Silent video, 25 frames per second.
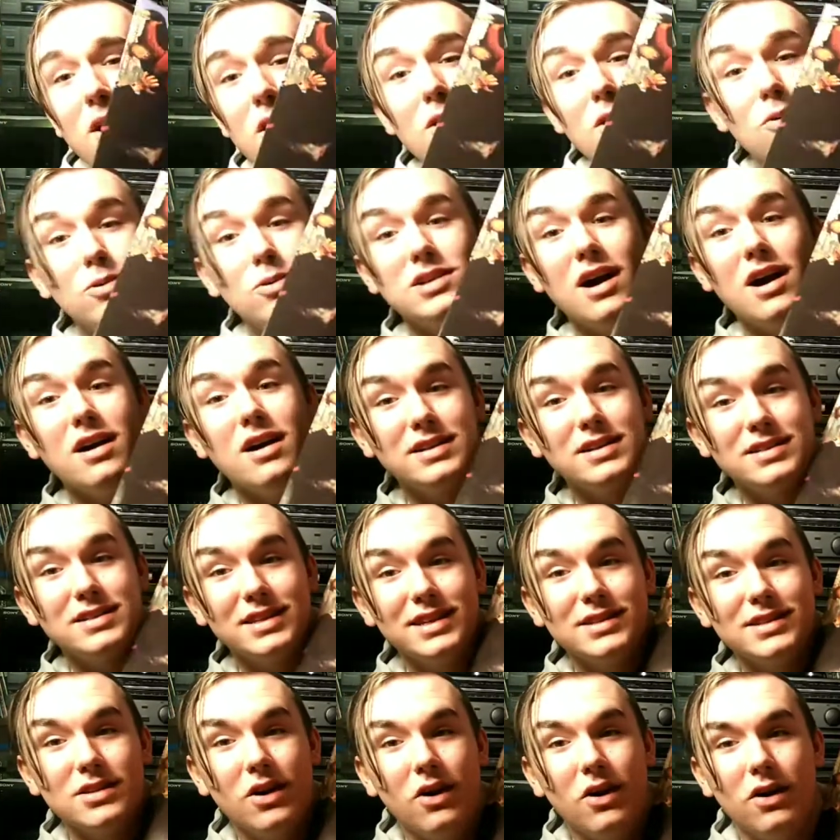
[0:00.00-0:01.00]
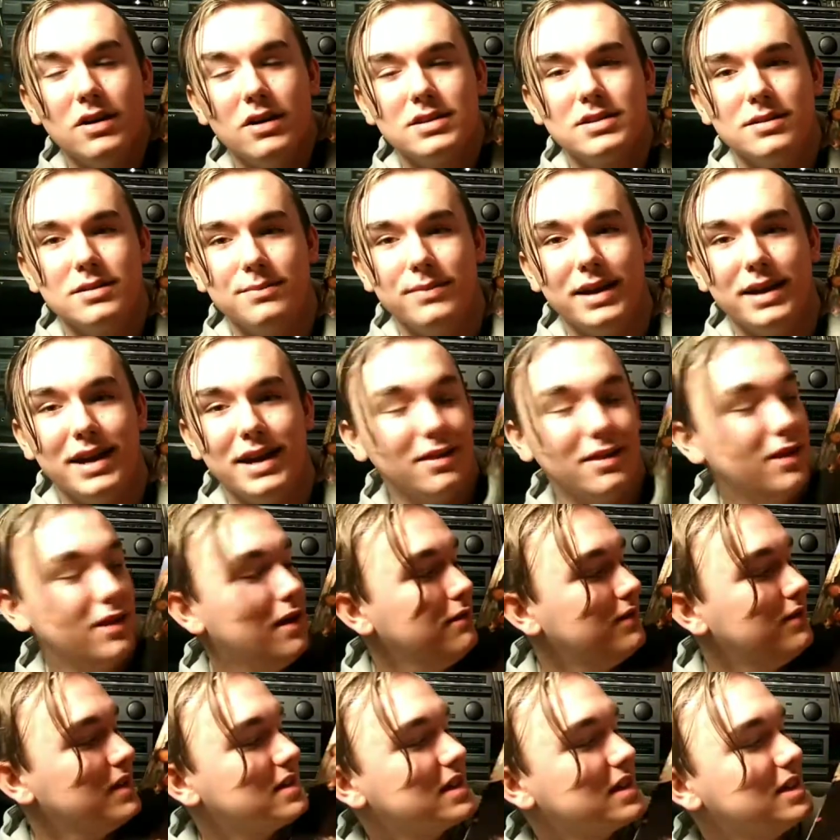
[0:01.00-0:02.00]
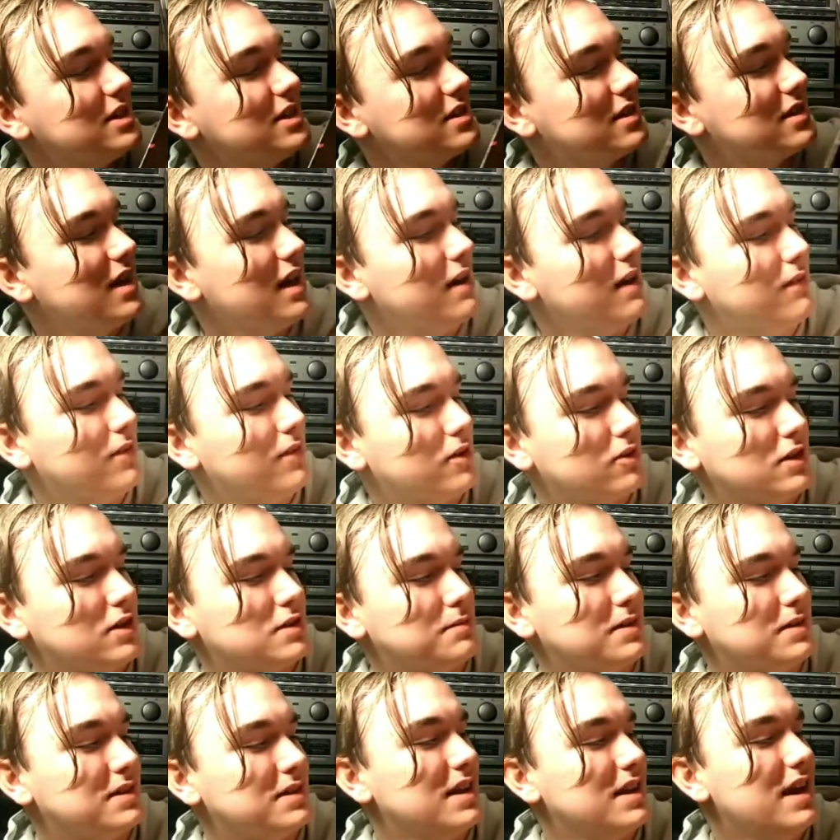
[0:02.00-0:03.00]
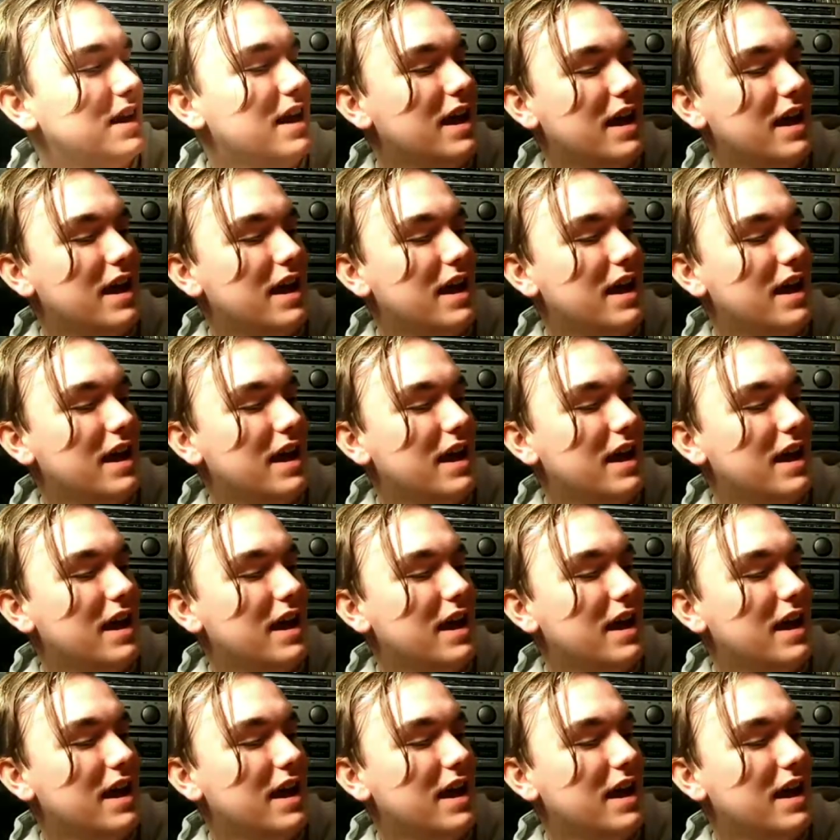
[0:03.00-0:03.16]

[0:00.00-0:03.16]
which honestly is awesome, and I love this. I just got it for Christmas.